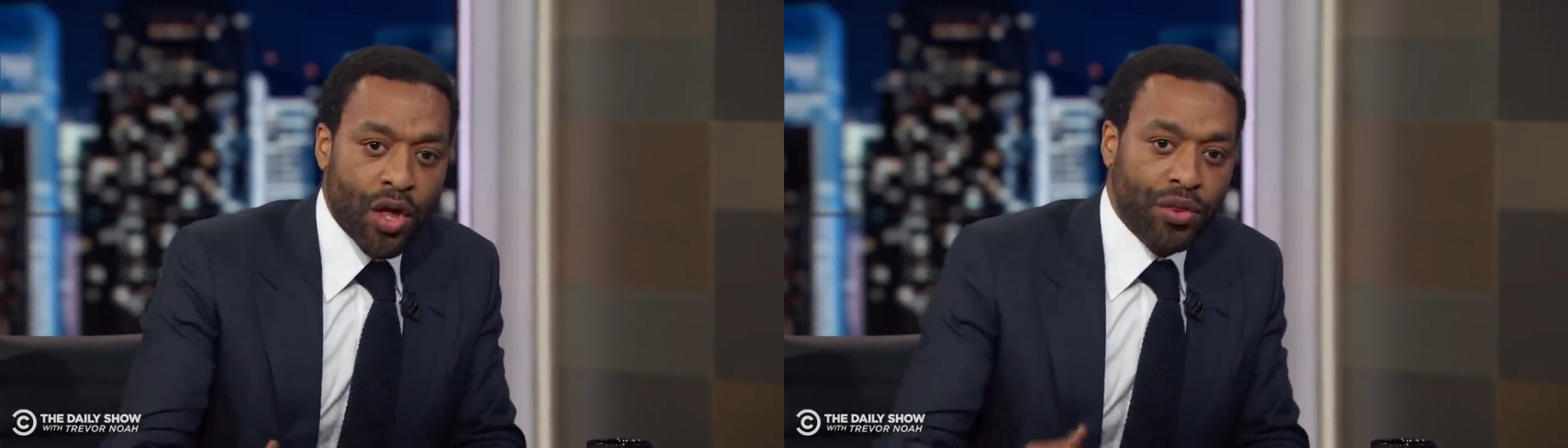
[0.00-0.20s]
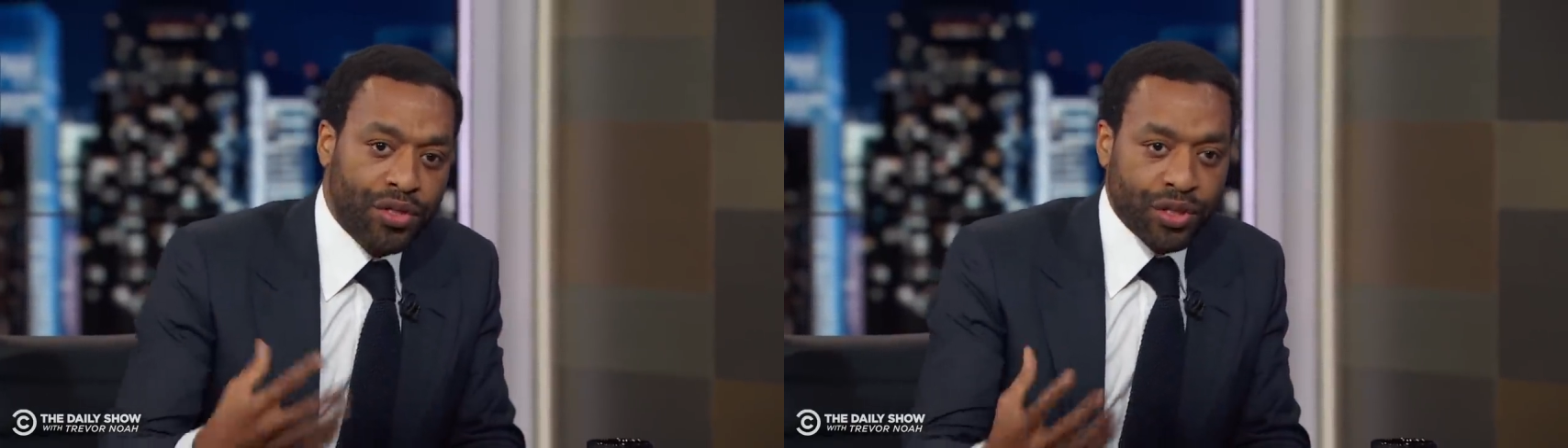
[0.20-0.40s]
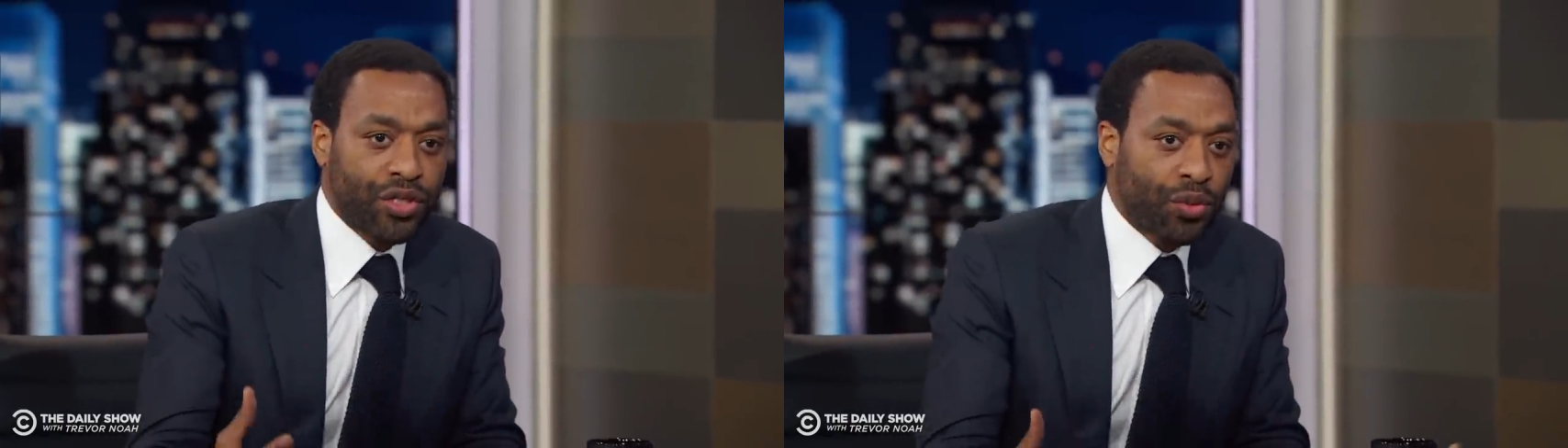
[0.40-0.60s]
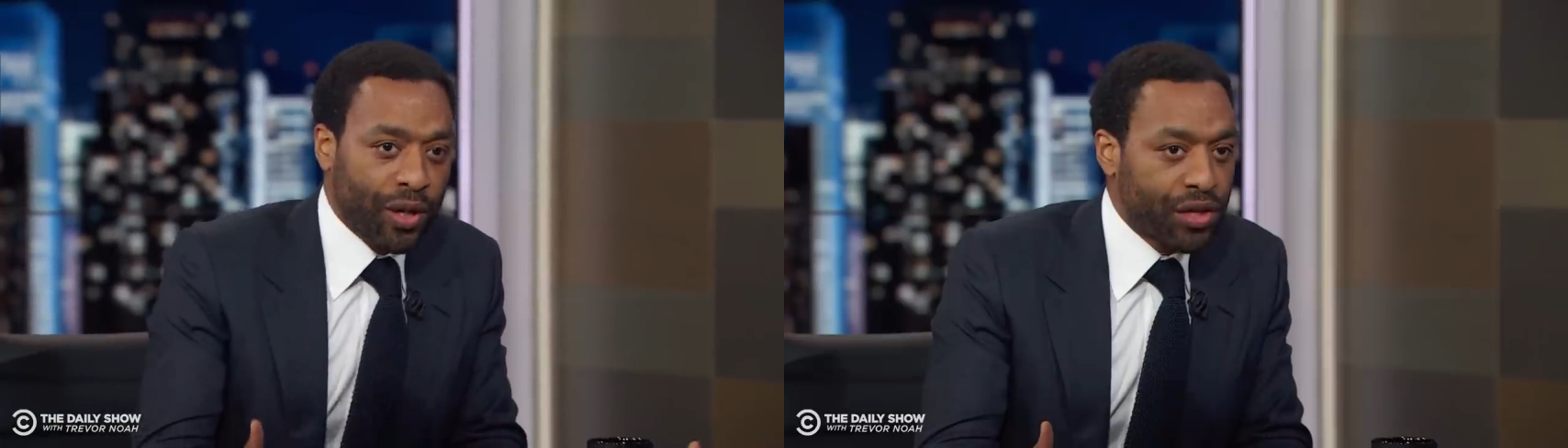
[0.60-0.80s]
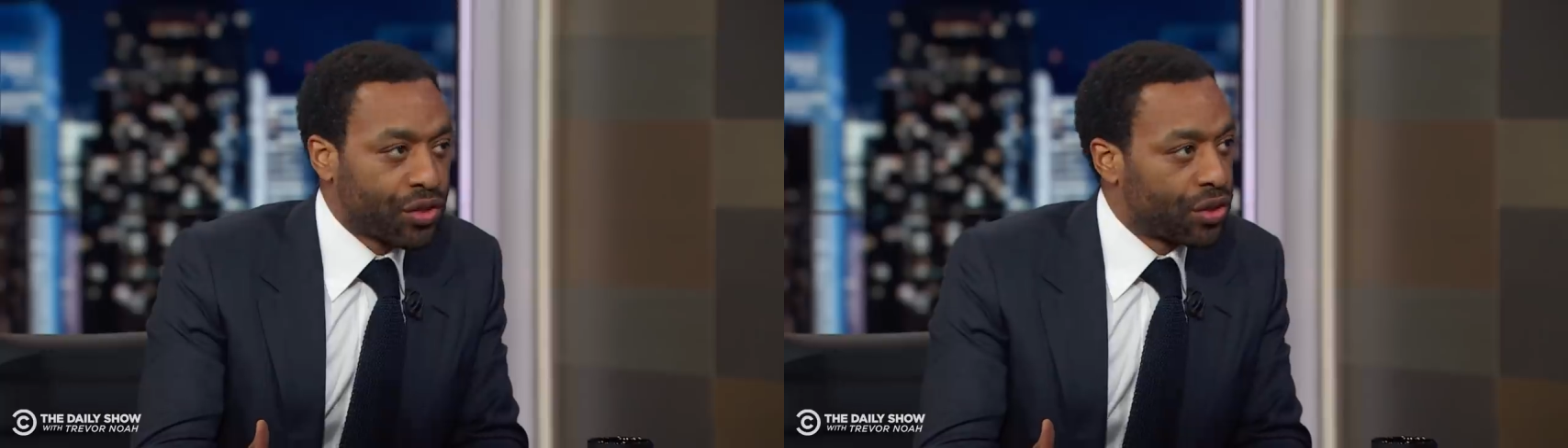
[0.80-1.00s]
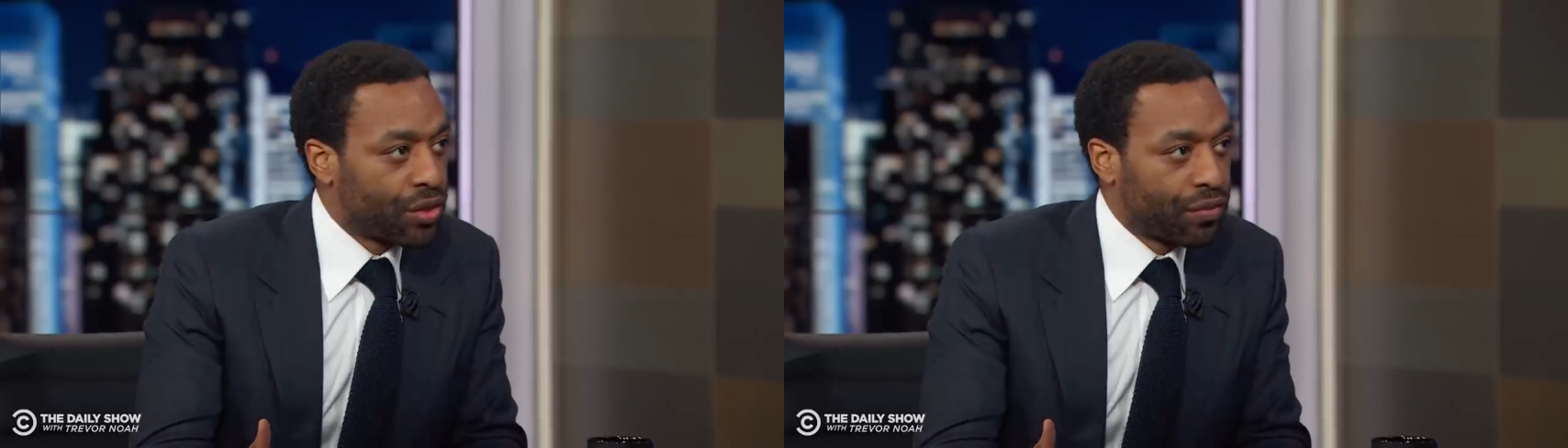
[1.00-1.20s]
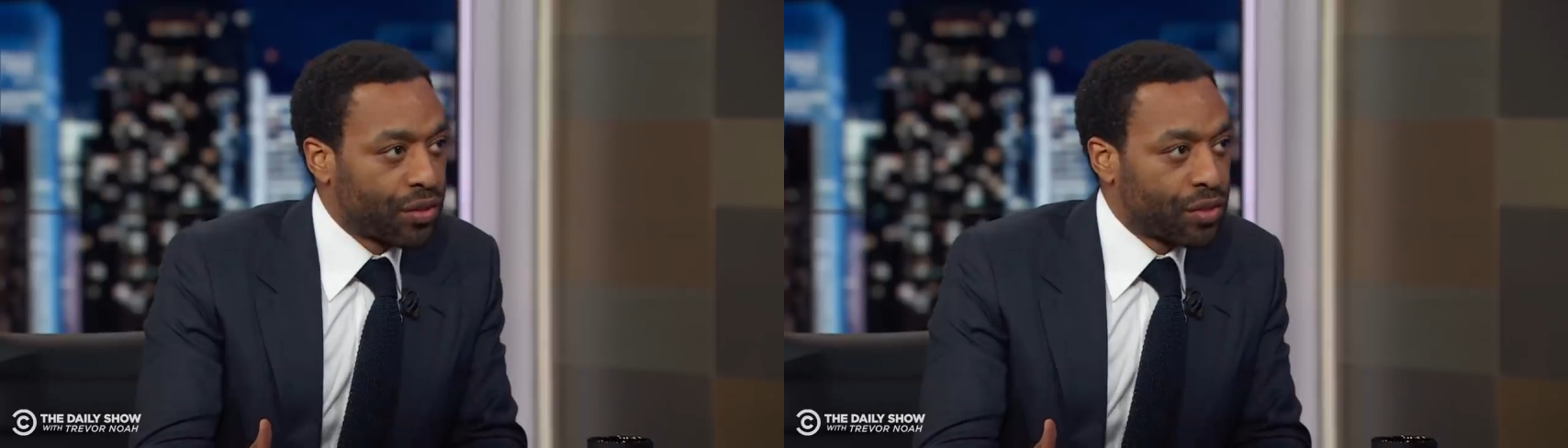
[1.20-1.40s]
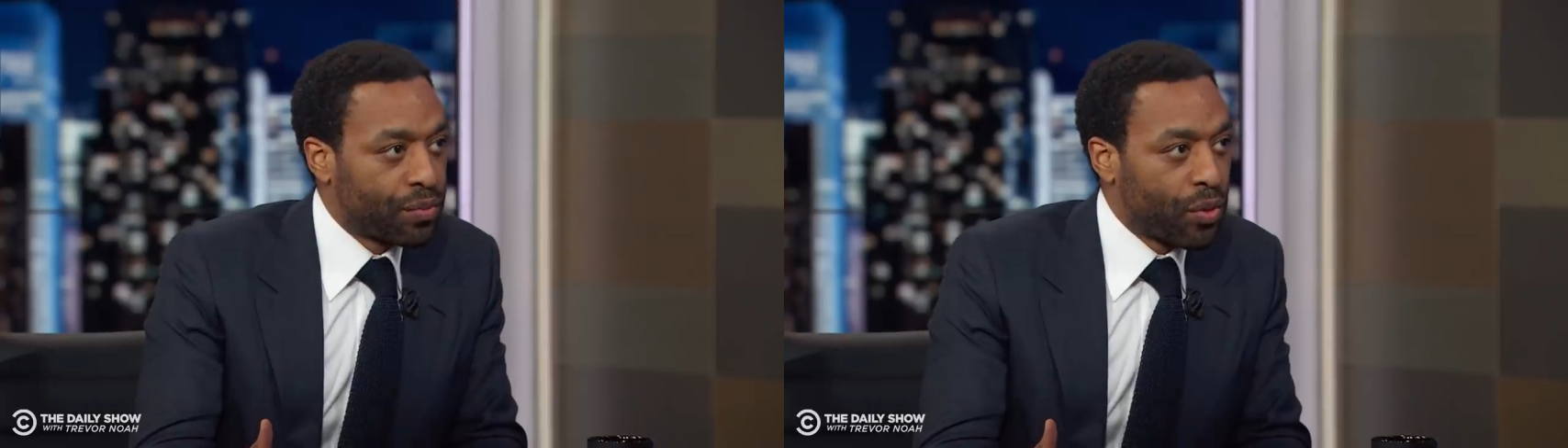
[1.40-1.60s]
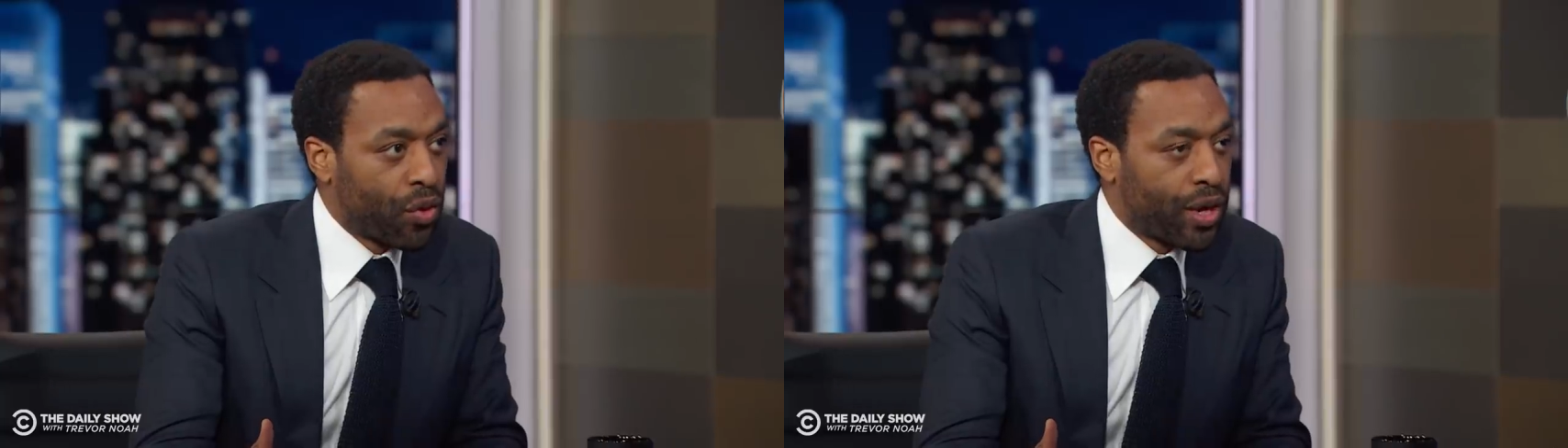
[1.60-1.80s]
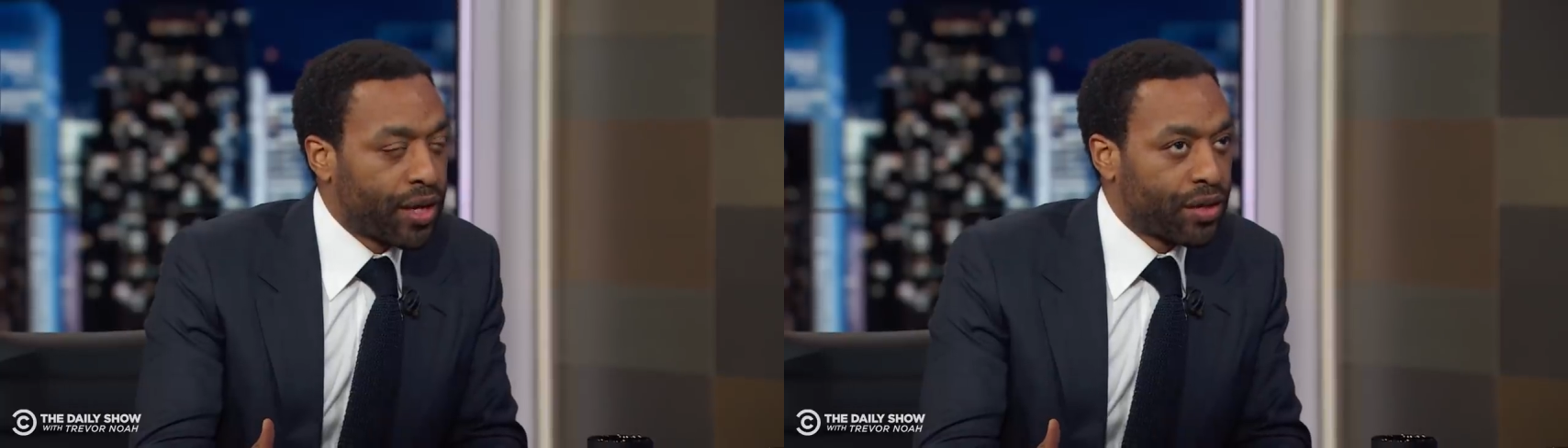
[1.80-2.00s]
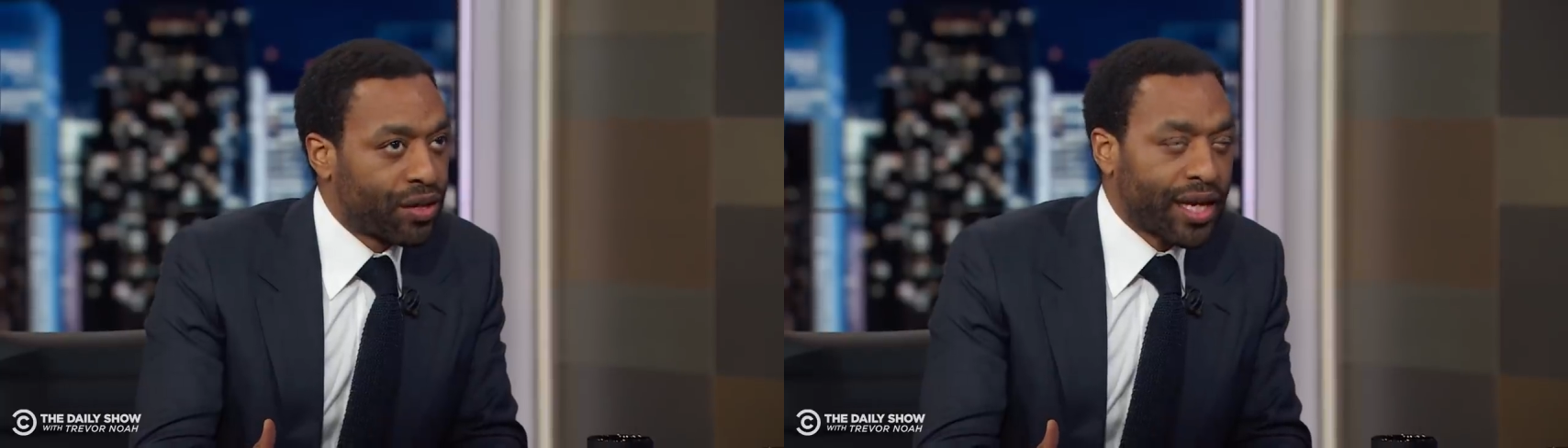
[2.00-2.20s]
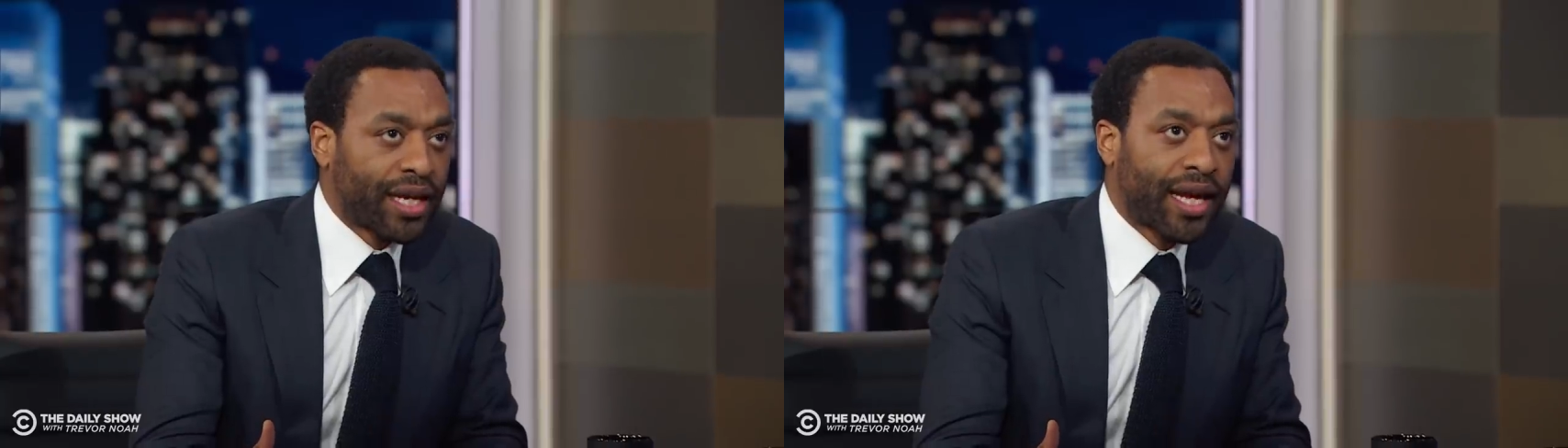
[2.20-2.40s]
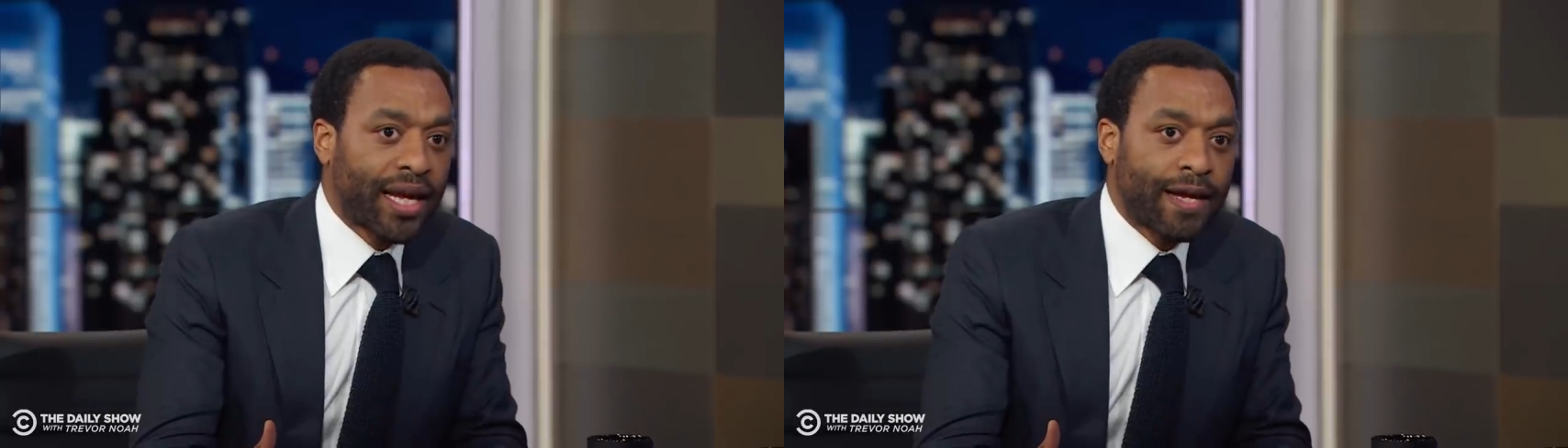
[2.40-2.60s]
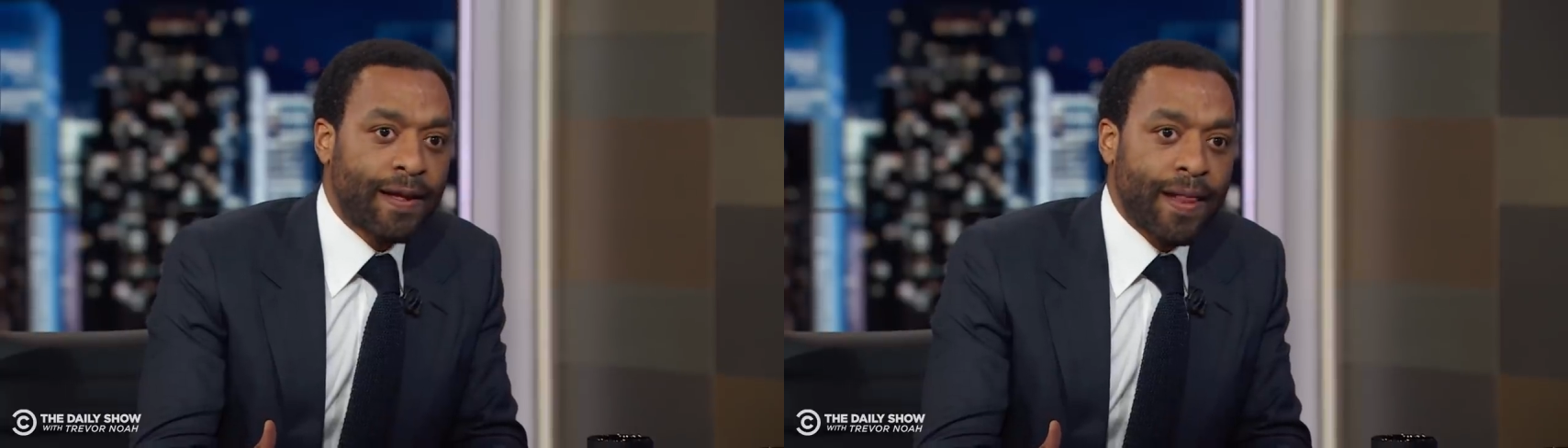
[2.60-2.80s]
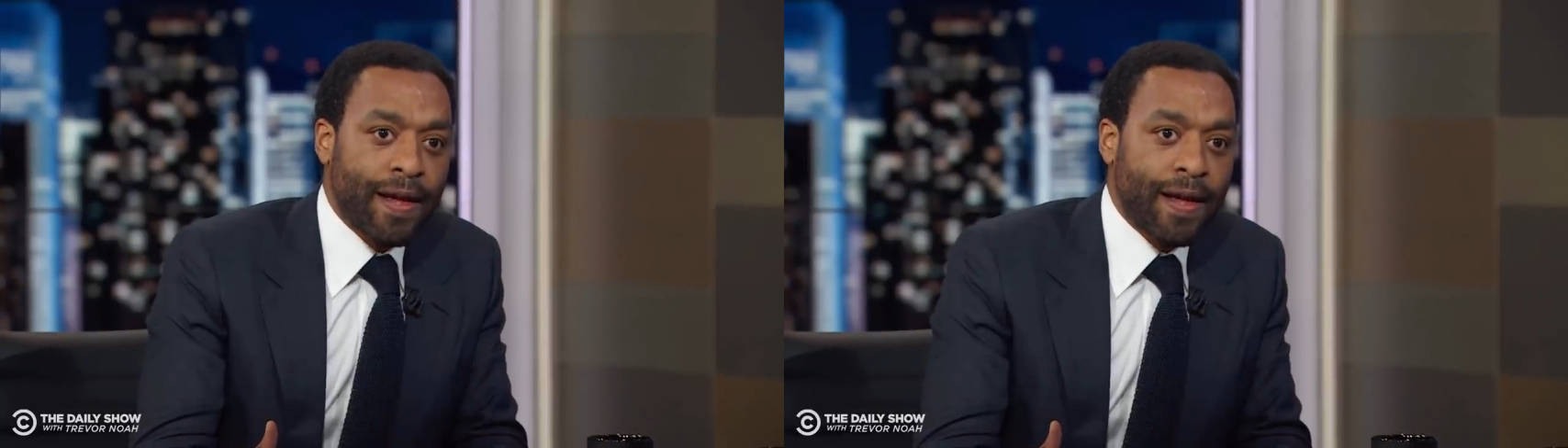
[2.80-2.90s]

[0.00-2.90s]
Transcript: the situation of this boy and thinking,